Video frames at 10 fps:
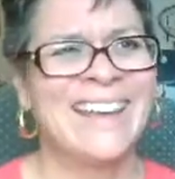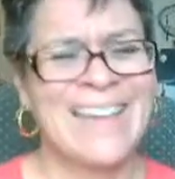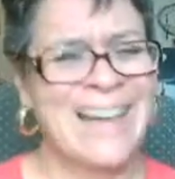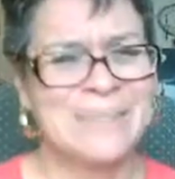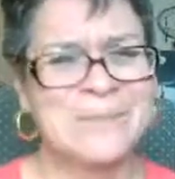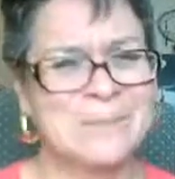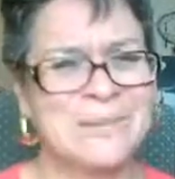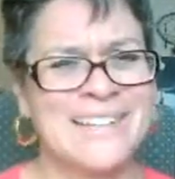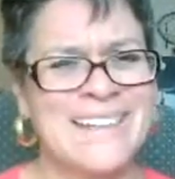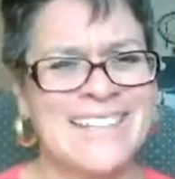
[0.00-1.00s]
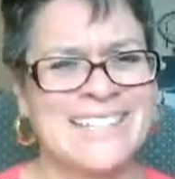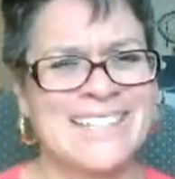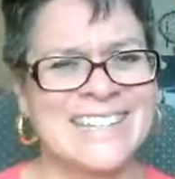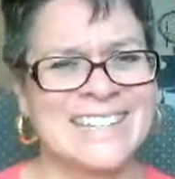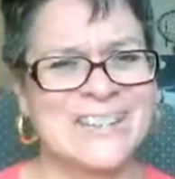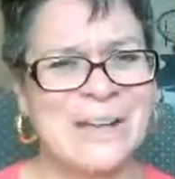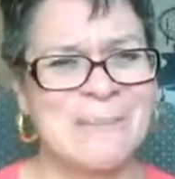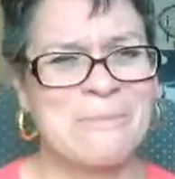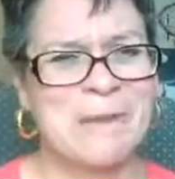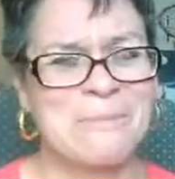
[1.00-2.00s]
Yeah, that was pretty nasty. So
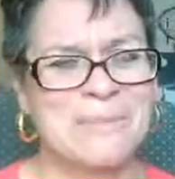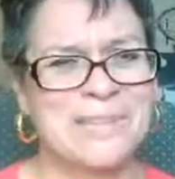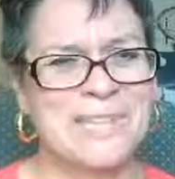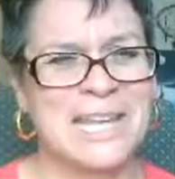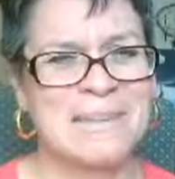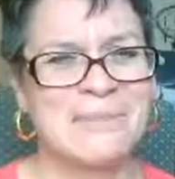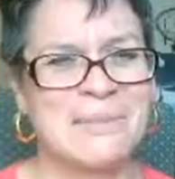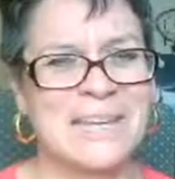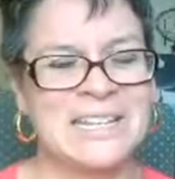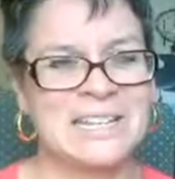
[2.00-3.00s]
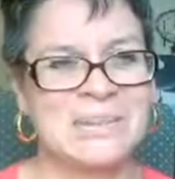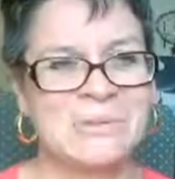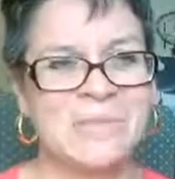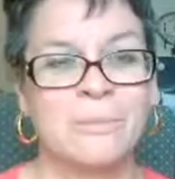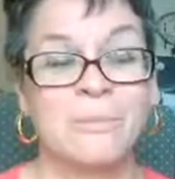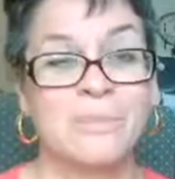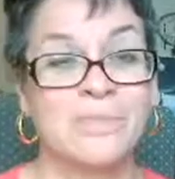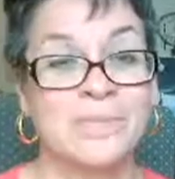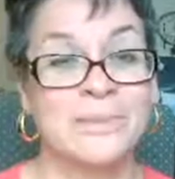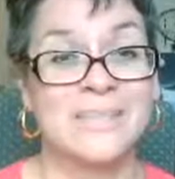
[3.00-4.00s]
I appreciate everybody dealing with the
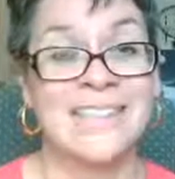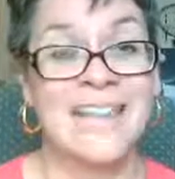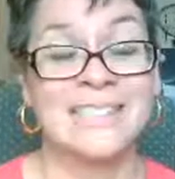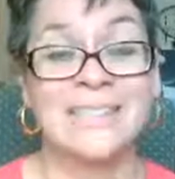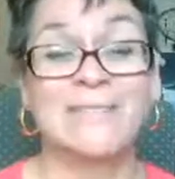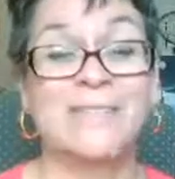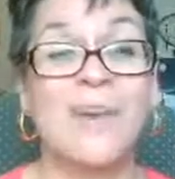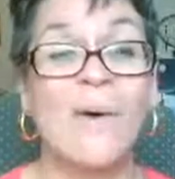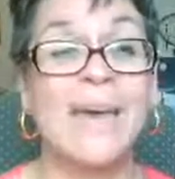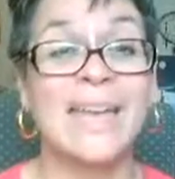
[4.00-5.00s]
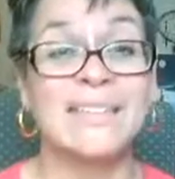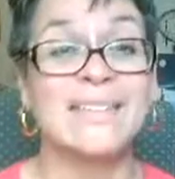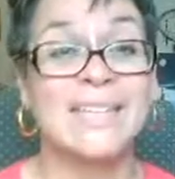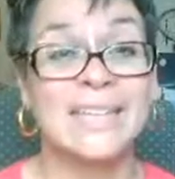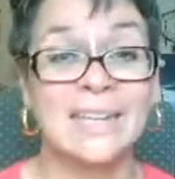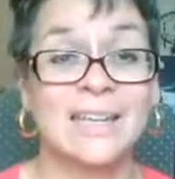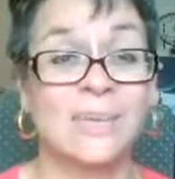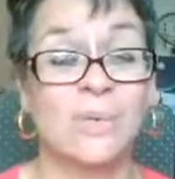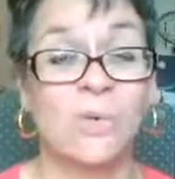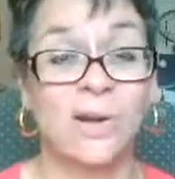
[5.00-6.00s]
boo-boos and the mistakes, even though I had did
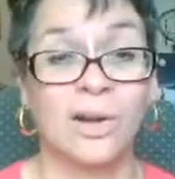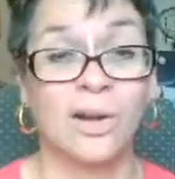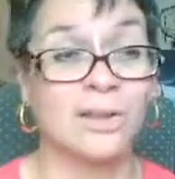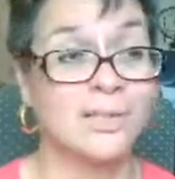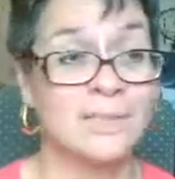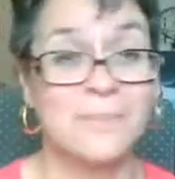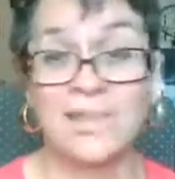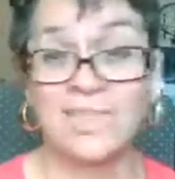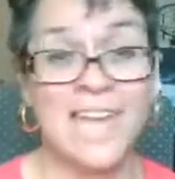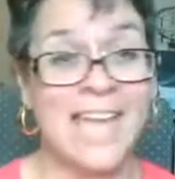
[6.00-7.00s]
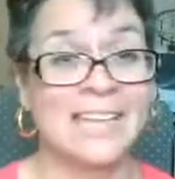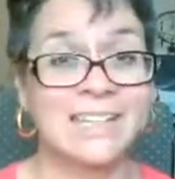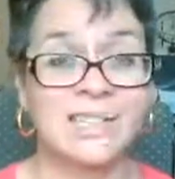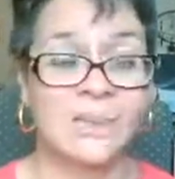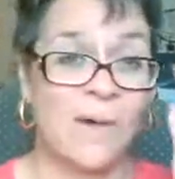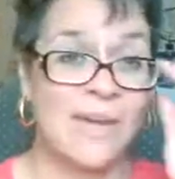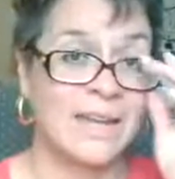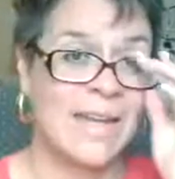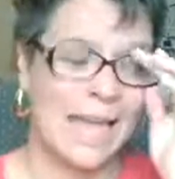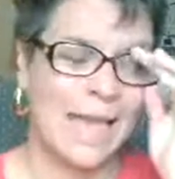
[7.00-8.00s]
the word spell check and so on
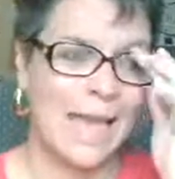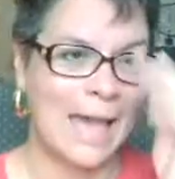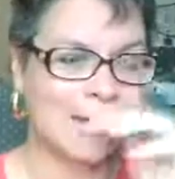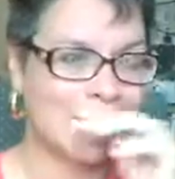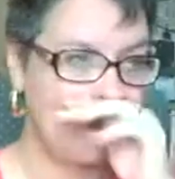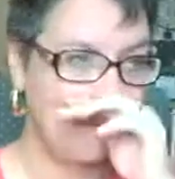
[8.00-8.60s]
and had